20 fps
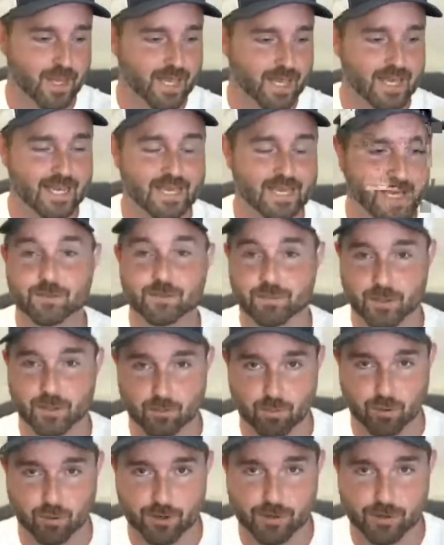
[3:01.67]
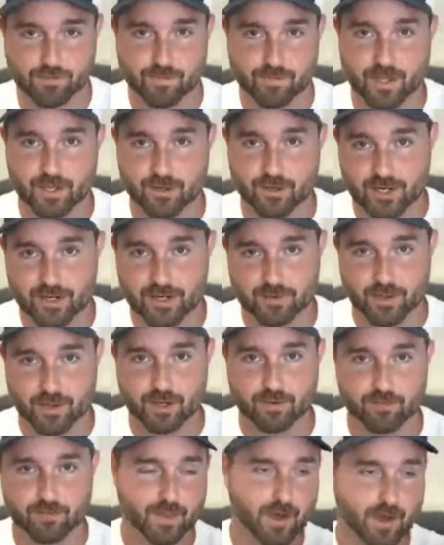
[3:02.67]
is a billboard. You need to think
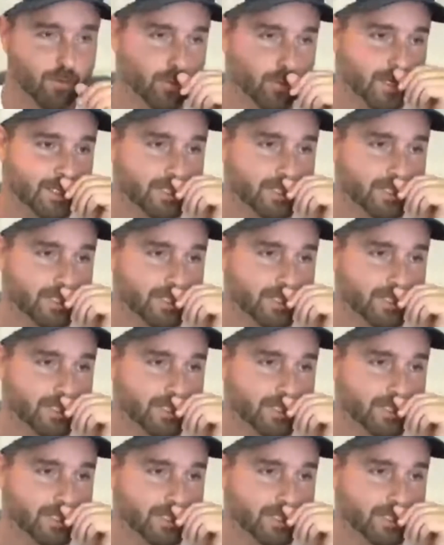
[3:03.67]
of it that way.